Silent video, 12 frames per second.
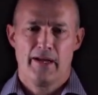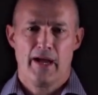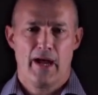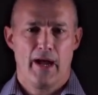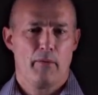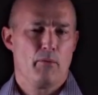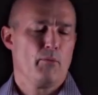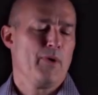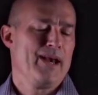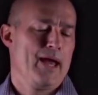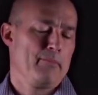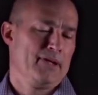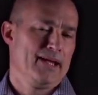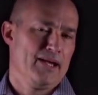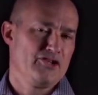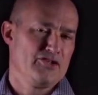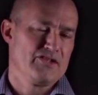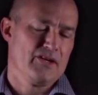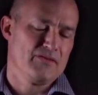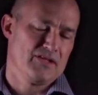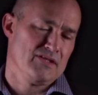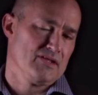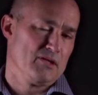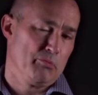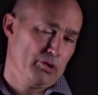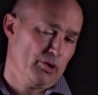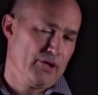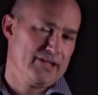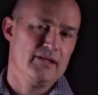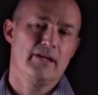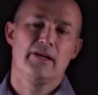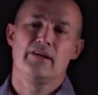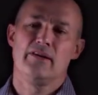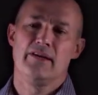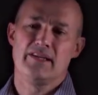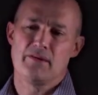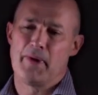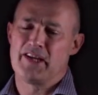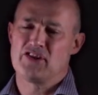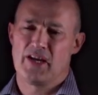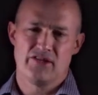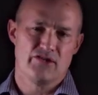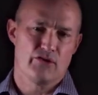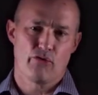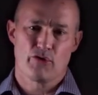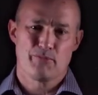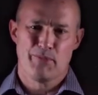uh, when application services are deployed, you need to make changes across